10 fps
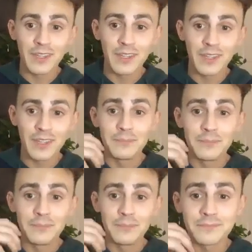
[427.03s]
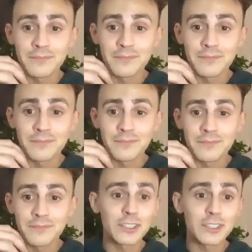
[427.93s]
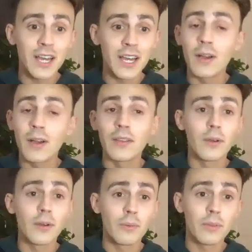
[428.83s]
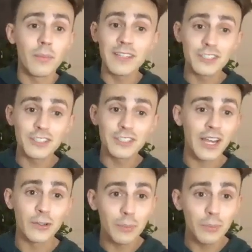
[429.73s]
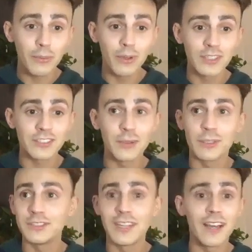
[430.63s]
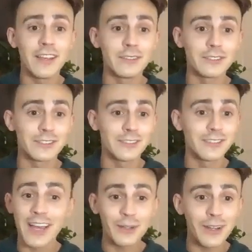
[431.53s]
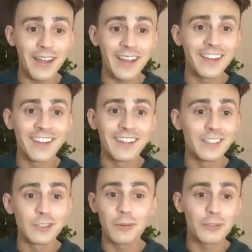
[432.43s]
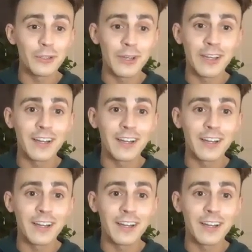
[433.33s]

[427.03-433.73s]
Um, so the messaging I grew up with was it was not okay. Don't do it.